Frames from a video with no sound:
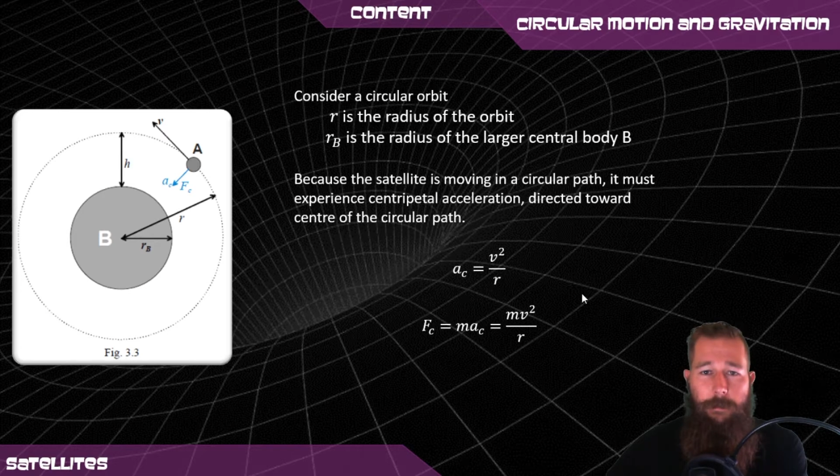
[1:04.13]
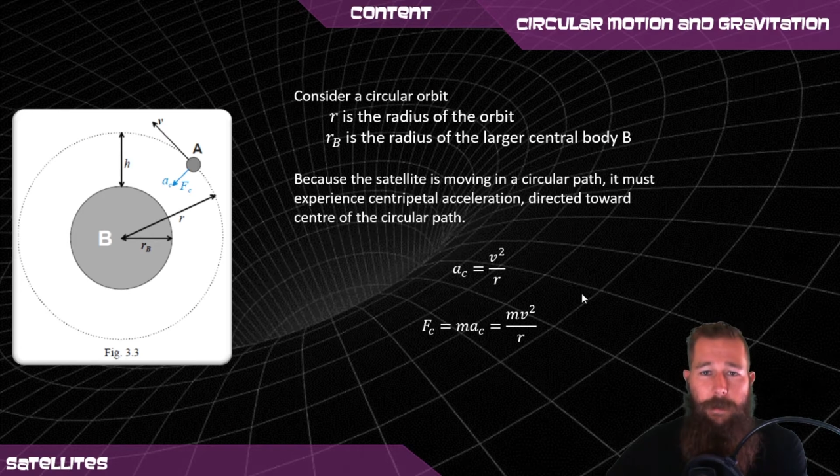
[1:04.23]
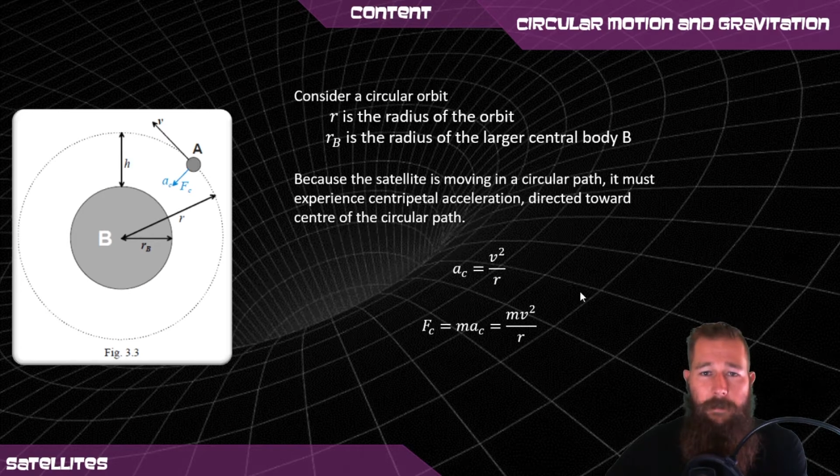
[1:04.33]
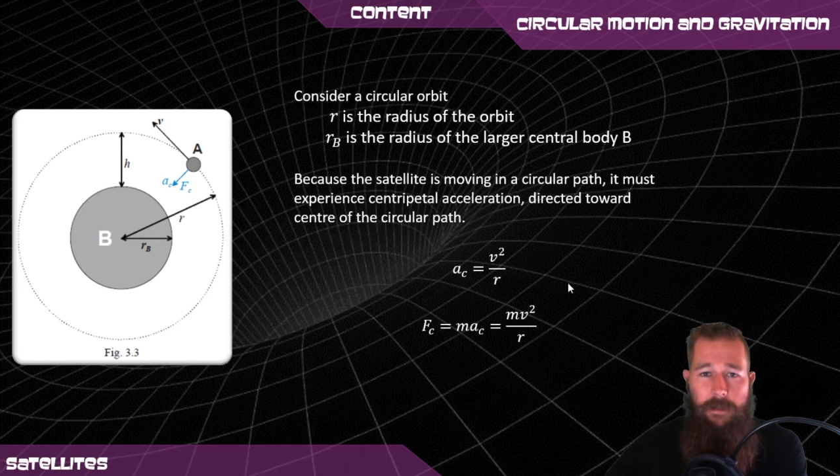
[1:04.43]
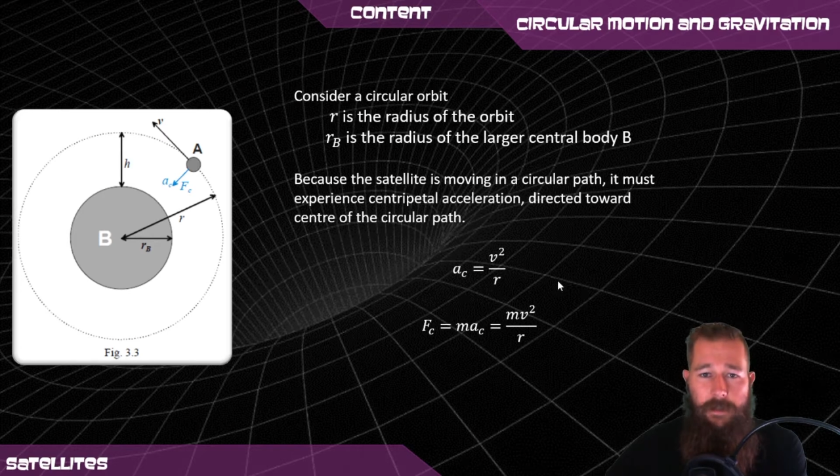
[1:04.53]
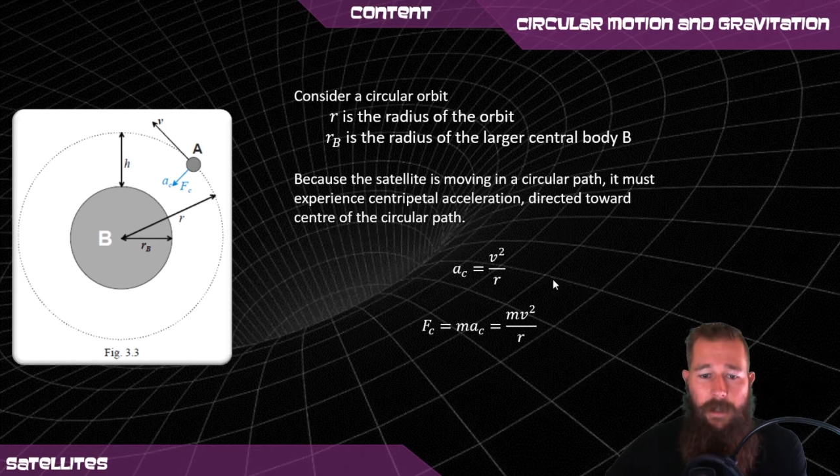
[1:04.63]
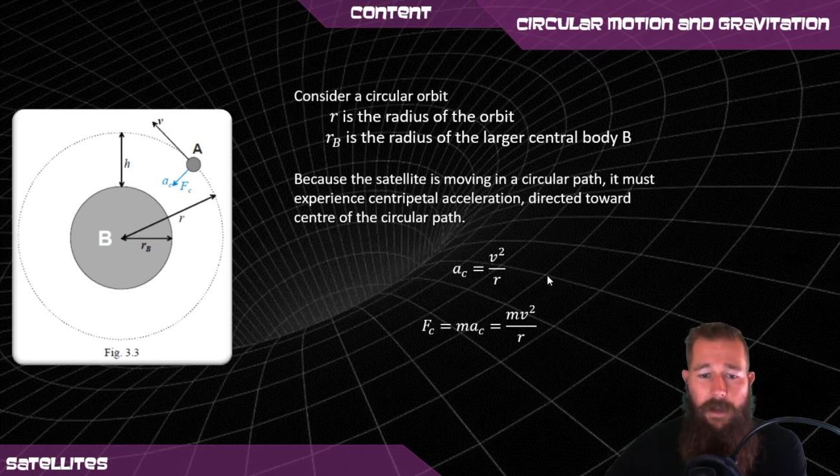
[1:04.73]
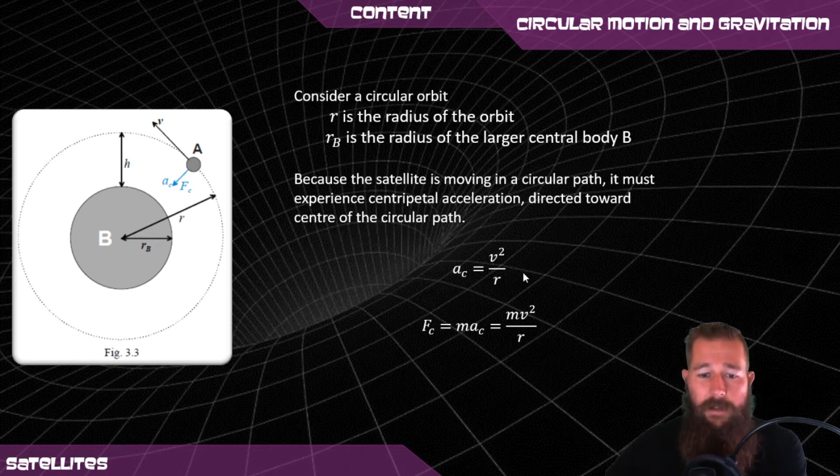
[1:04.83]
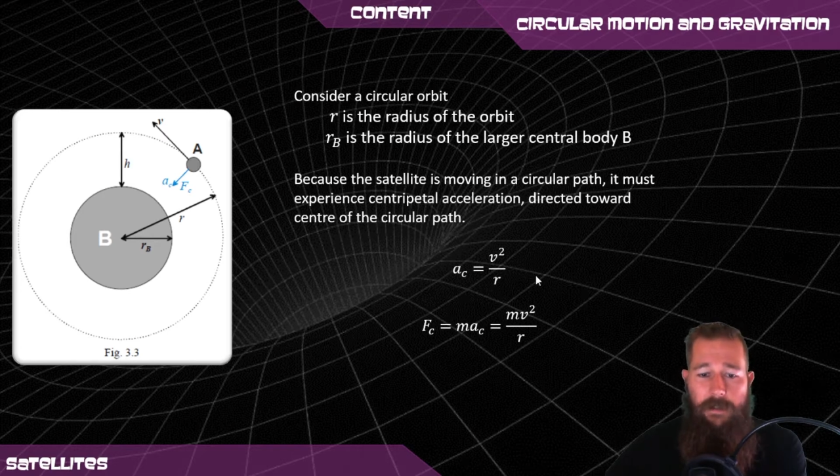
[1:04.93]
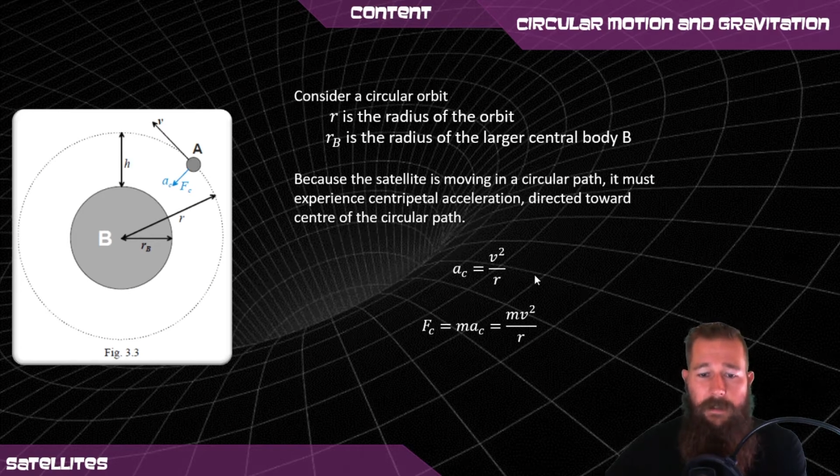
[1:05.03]
previous
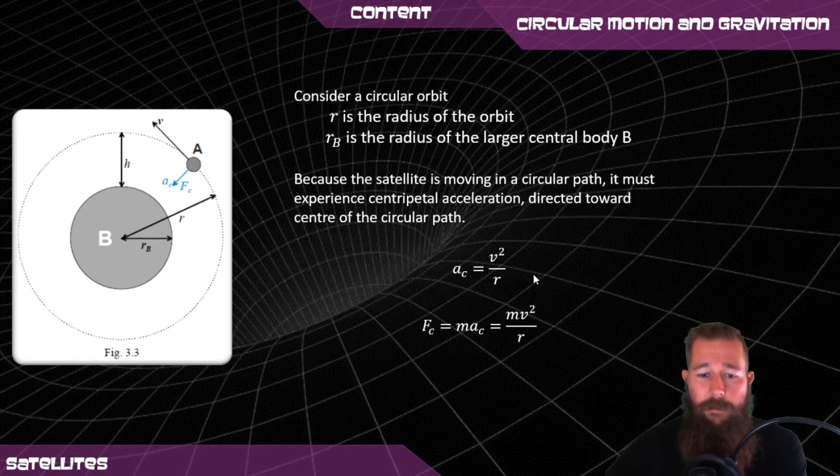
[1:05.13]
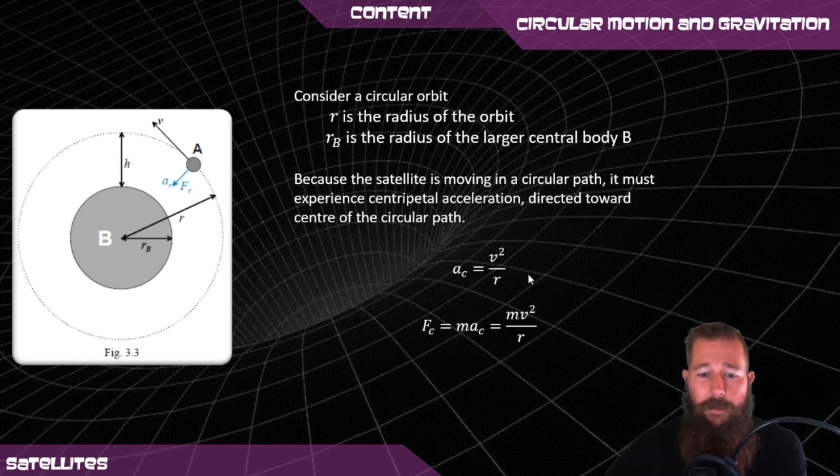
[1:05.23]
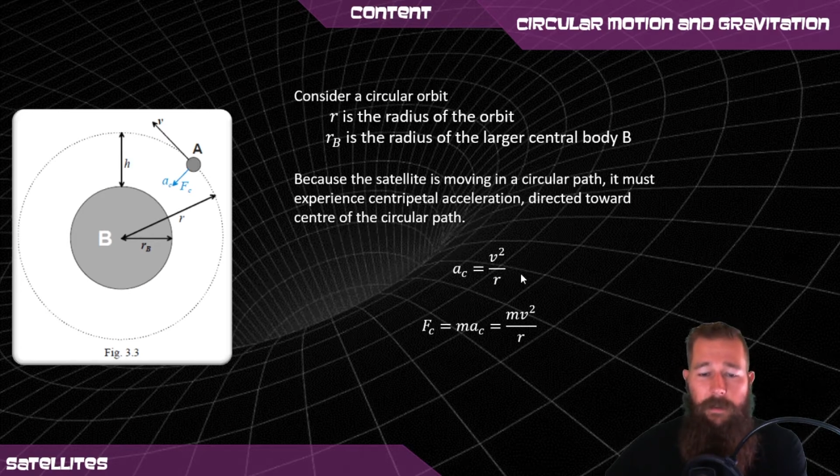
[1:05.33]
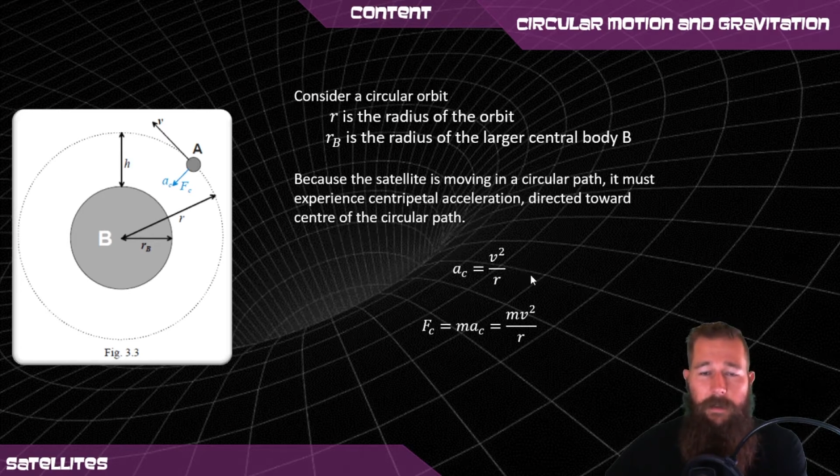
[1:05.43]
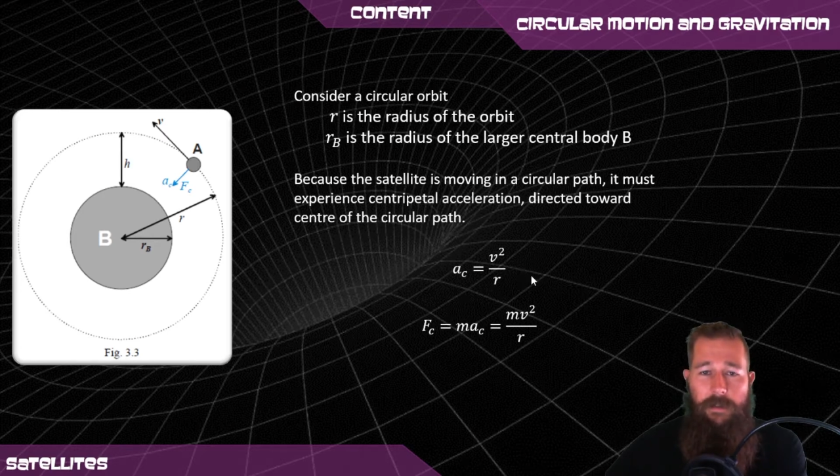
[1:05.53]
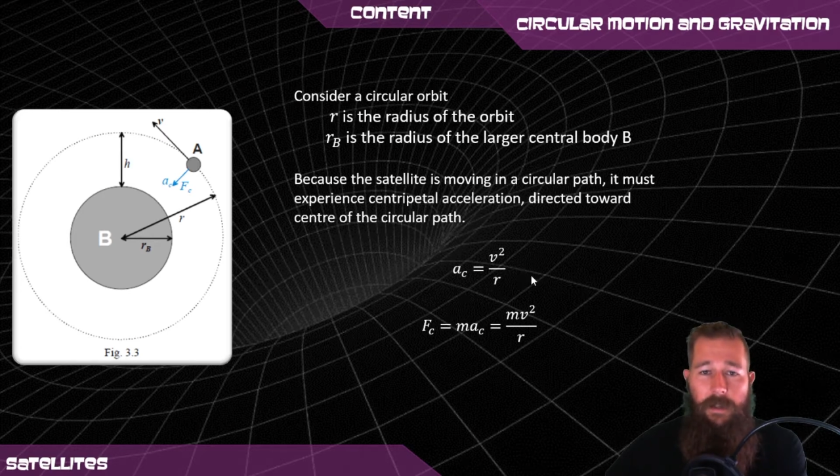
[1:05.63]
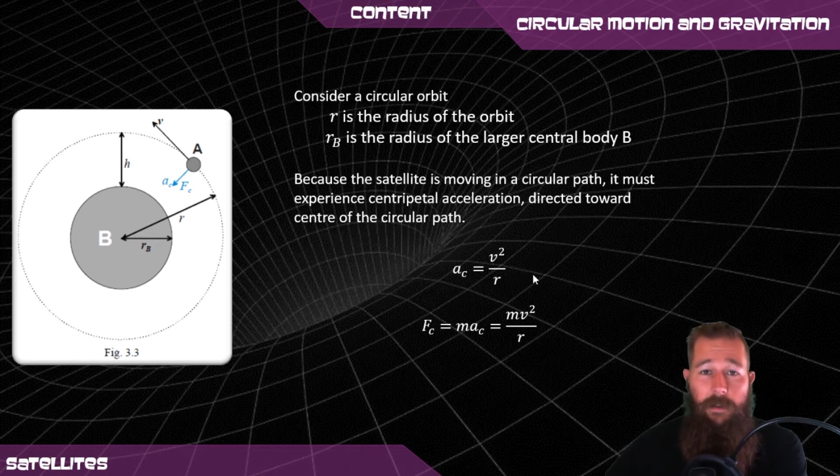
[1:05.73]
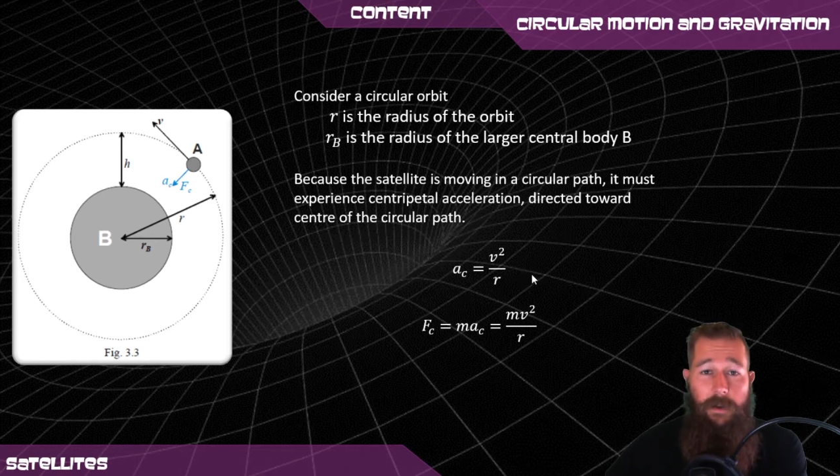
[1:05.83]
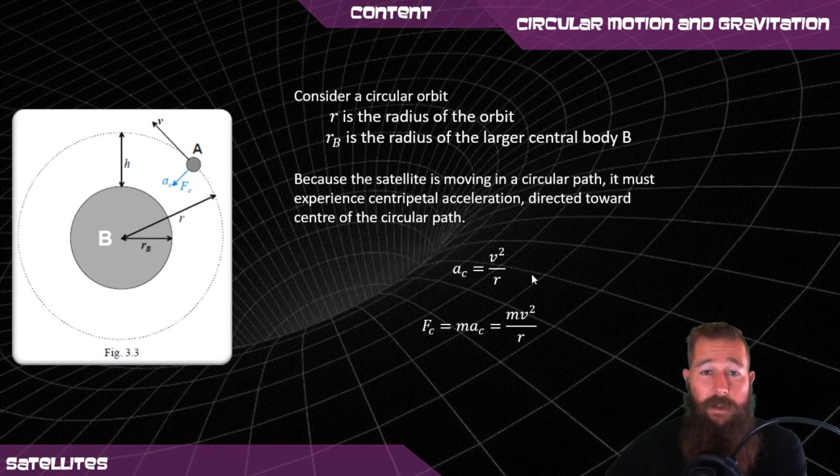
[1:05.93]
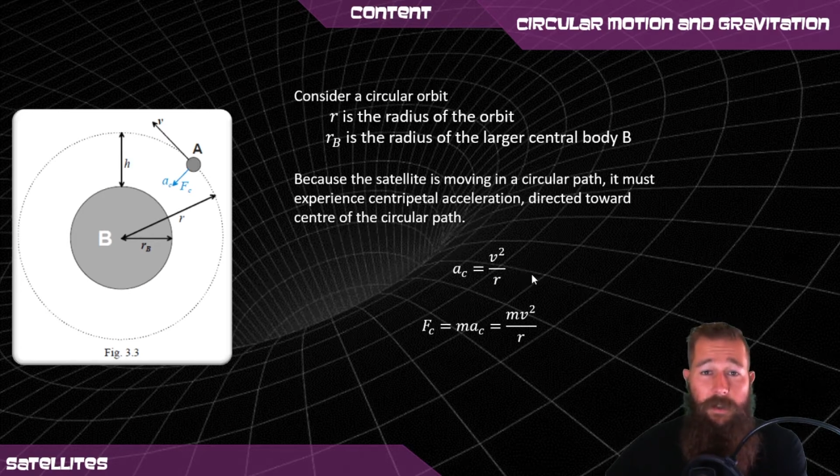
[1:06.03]
slides, with the
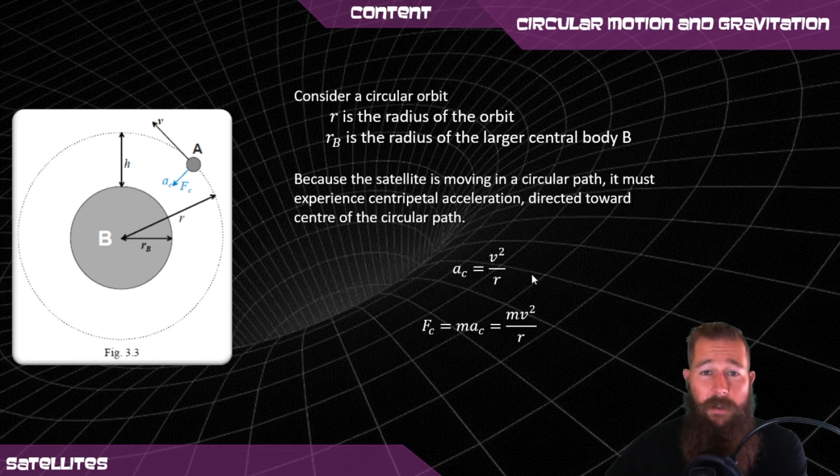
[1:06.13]
acceleration